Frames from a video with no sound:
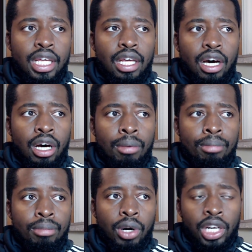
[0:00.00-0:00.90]

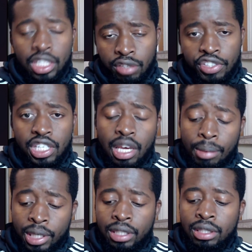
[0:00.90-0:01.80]
Unless obviously him
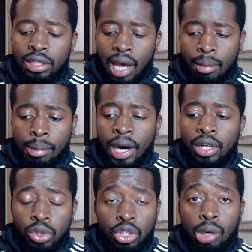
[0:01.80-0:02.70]
and Amrabat are
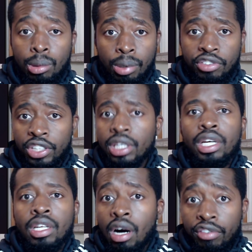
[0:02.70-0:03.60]
doing double pivot
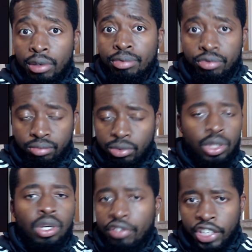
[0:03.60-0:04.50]
in other, you know, in
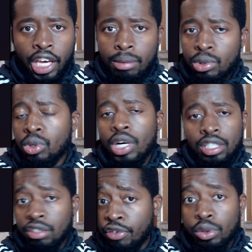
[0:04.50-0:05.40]
other games or as the
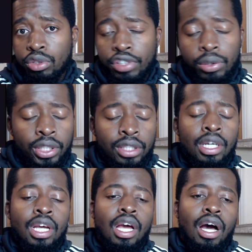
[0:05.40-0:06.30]
4-3-1.
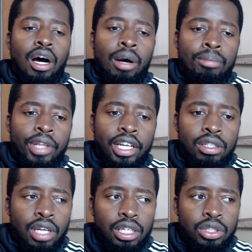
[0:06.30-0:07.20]

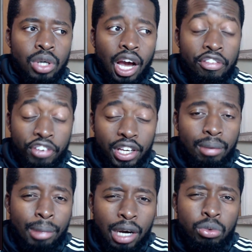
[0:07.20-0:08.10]
I think
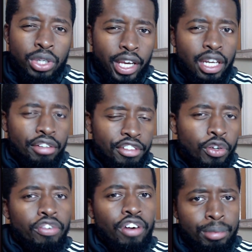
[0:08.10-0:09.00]
Mount will get another
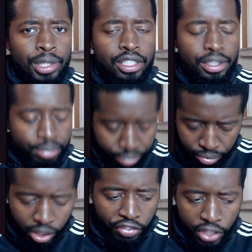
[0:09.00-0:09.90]
45 minutes.
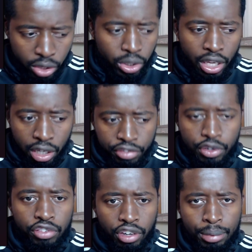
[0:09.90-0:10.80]
I think he'll get another
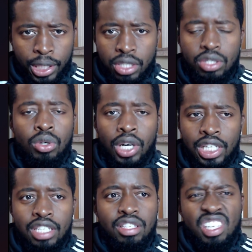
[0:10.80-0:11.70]
45 minutes or at
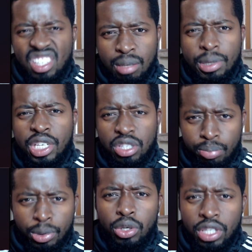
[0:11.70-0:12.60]
least 60 minutes to
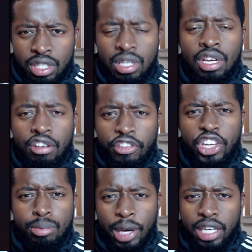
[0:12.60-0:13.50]
build his fitness
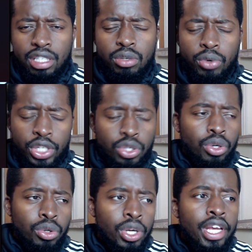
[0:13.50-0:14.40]
back into it.
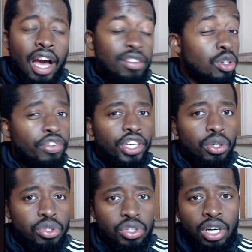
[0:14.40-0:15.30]
So I do think he'll
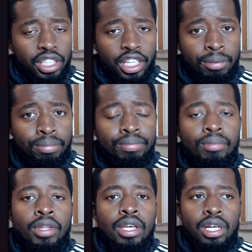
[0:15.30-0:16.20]
start the game,
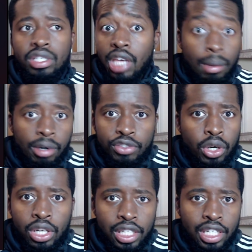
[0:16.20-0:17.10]
because he came off so
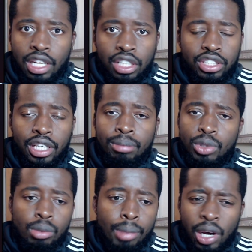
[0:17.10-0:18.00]
early in the last game. So
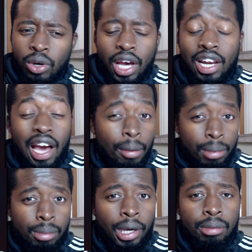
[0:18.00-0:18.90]
Mount and
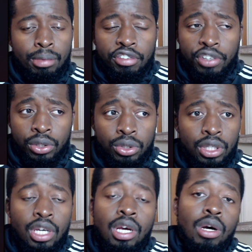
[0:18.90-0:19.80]
Amrabat in midfield,
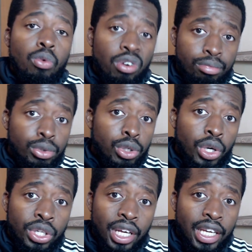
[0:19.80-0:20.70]
with
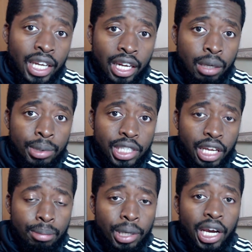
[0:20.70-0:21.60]
Bruno in at number 10
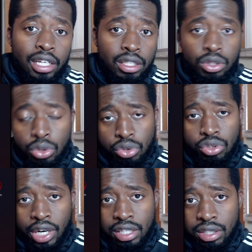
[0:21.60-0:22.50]
behind the two
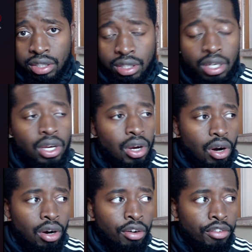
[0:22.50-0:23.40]
strikers
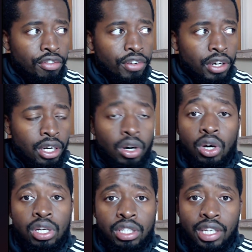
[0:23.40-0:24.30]
of
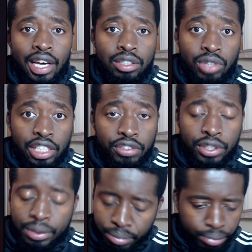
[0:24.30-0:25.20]
Højlund and Rashford.
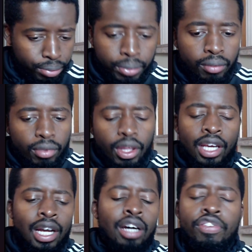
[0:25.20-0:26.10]

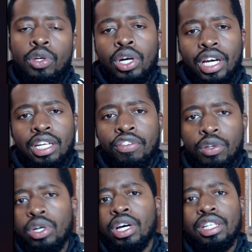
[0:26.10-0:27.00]
Now, if you look
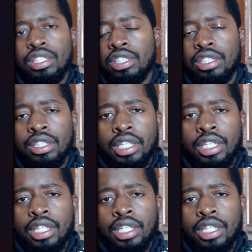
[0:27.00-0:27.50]
at the